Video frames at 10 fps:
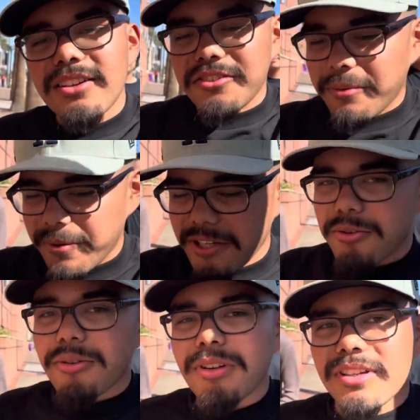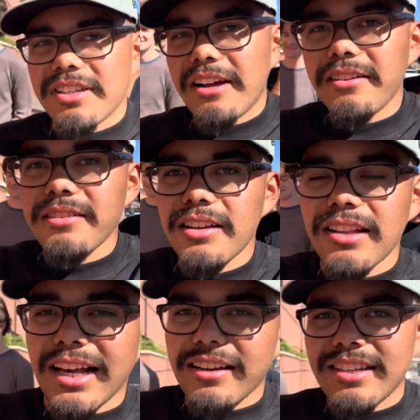So I'm pretty cool. Excited.
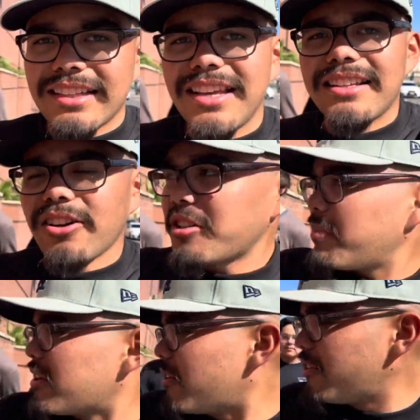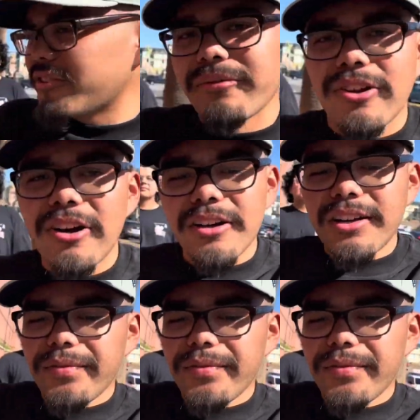Like I said, I think I talked about it earlier in the vlog.